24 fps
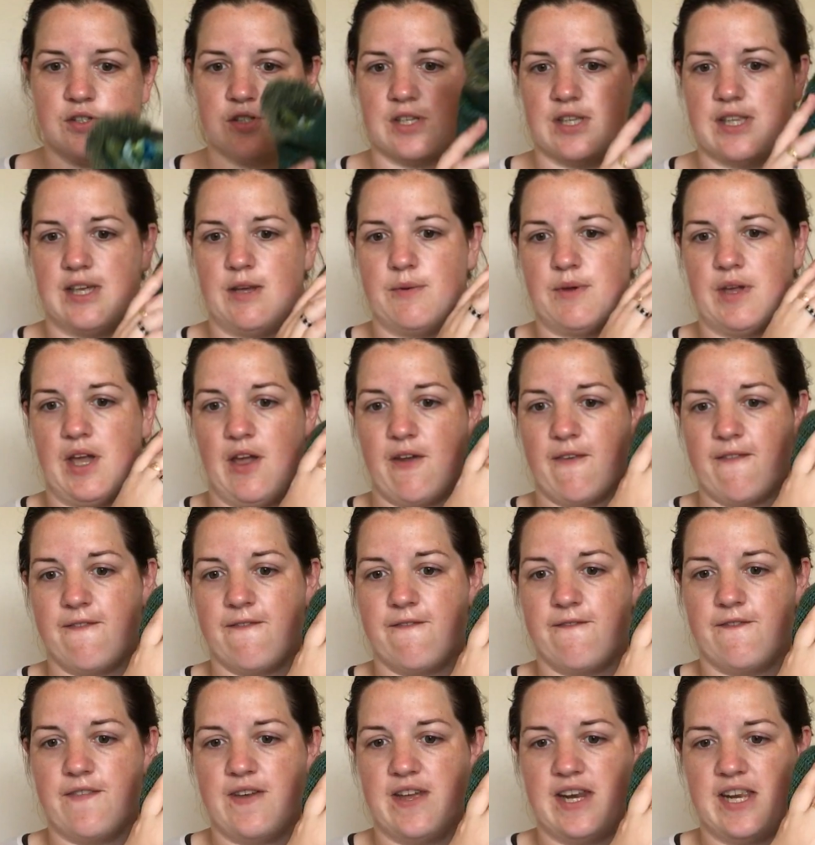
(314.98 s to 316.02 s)
So there we go,
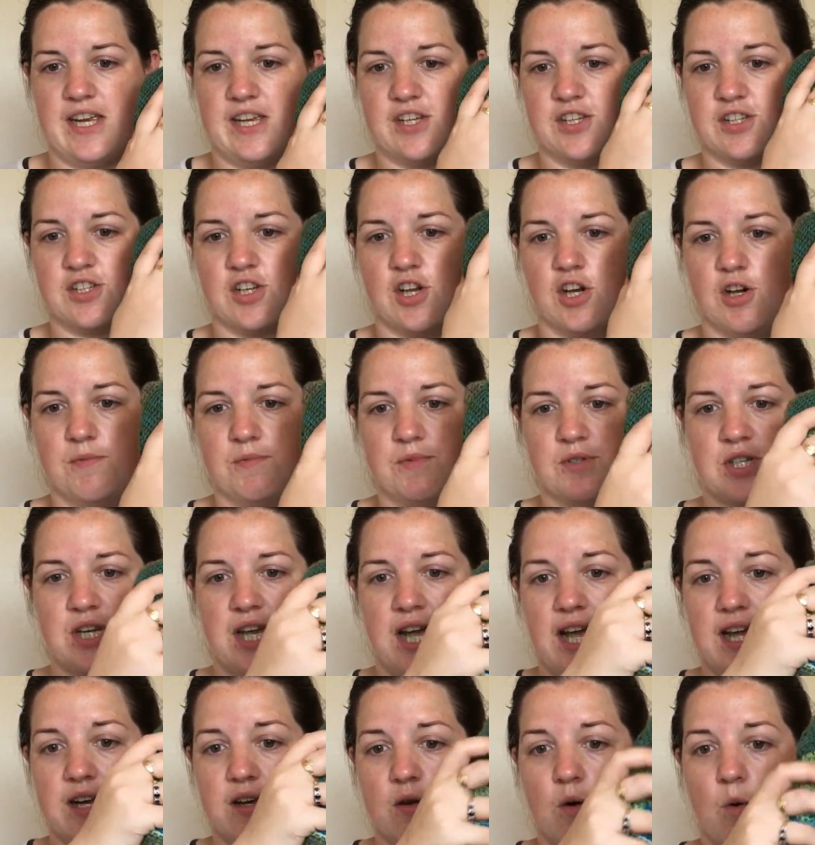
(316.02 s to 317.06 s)
finished
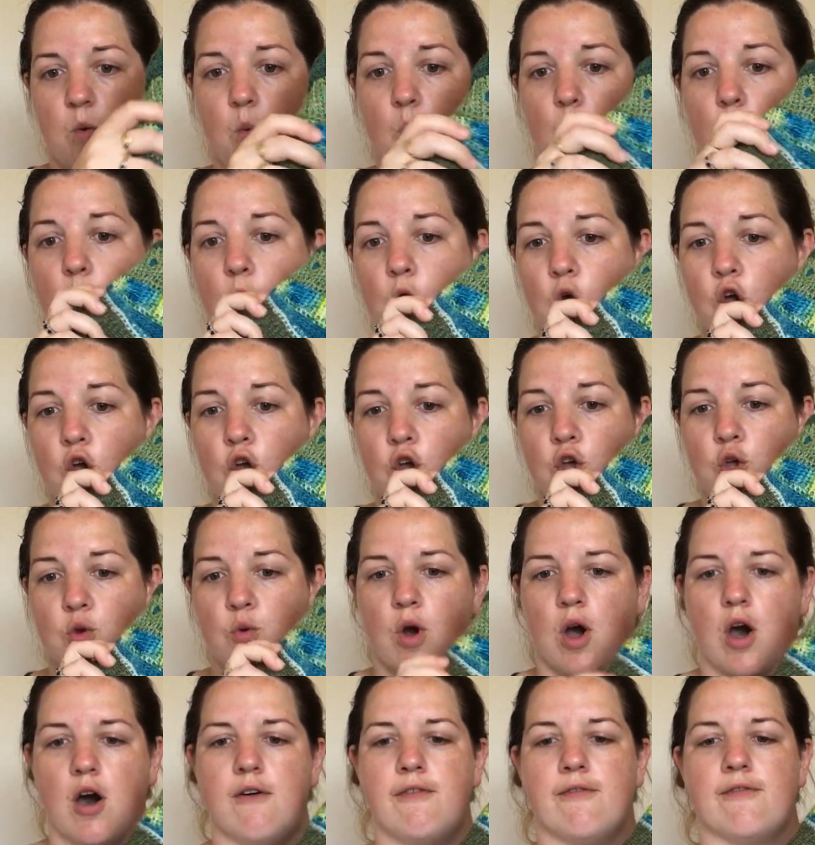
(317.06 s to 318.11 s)
object.
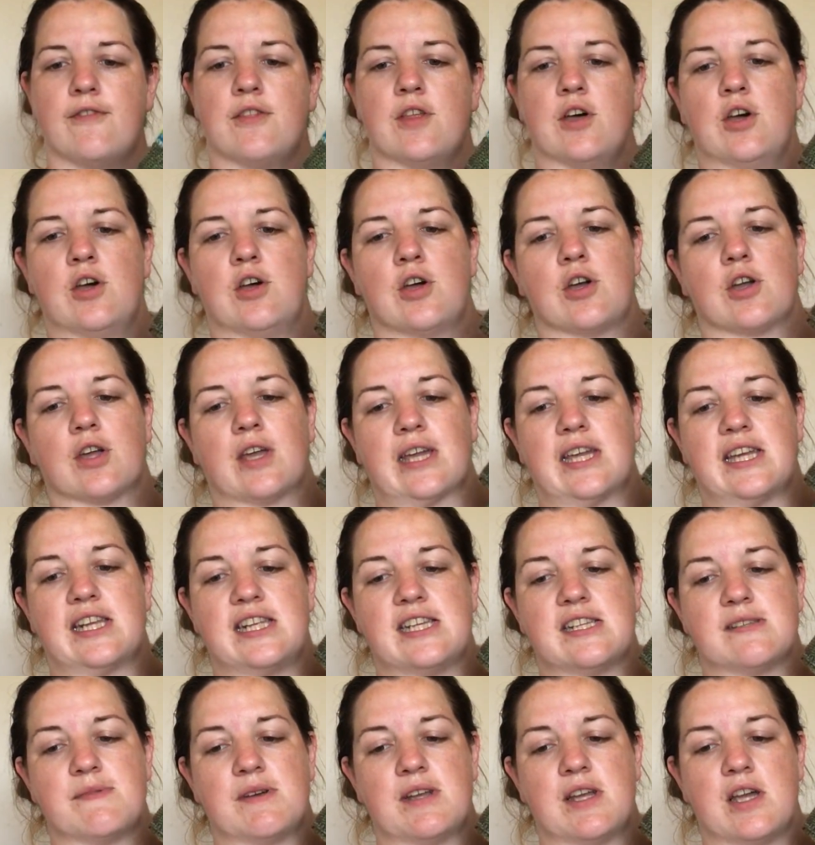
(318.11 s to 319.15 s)
Woohoo, off the hook.
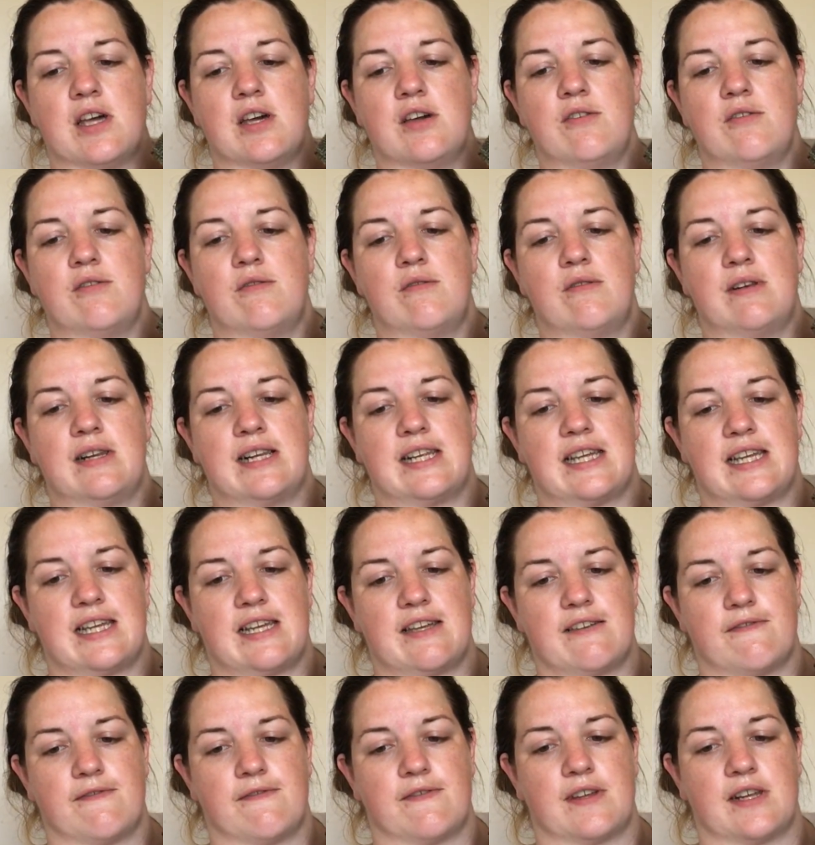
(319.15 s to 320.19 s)
It is my
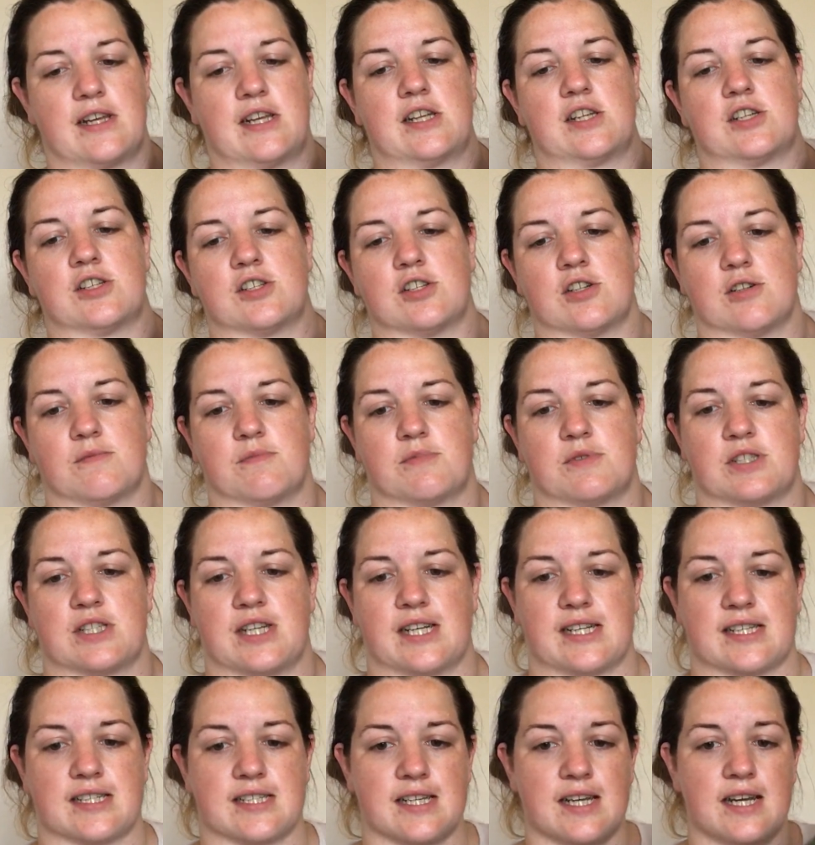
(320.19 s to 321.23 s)
only finished
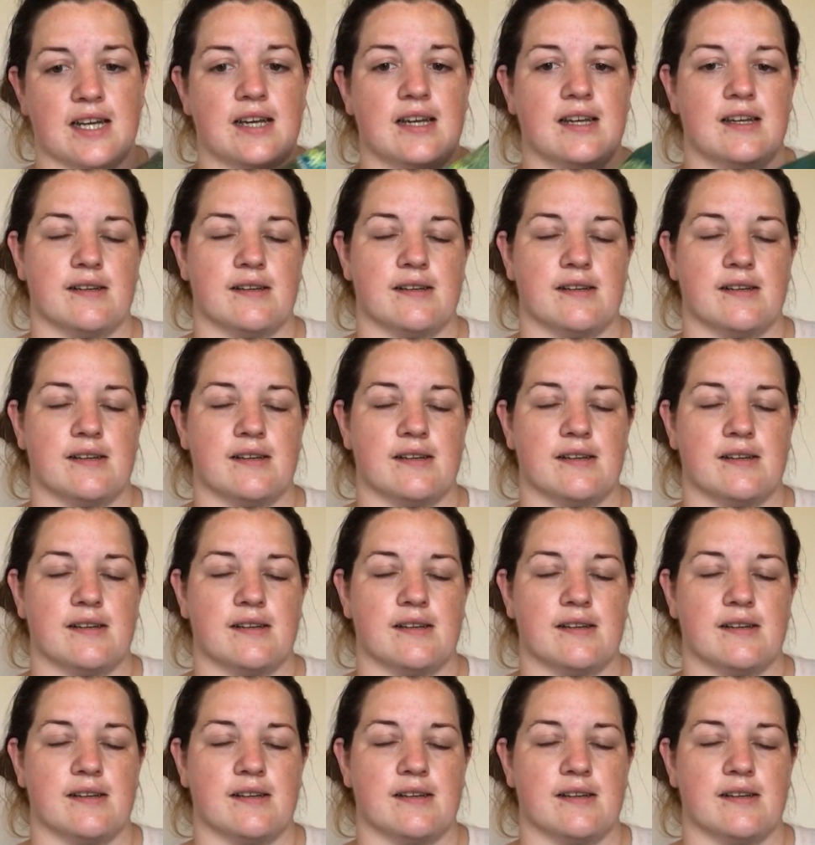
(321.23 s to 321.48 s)
object.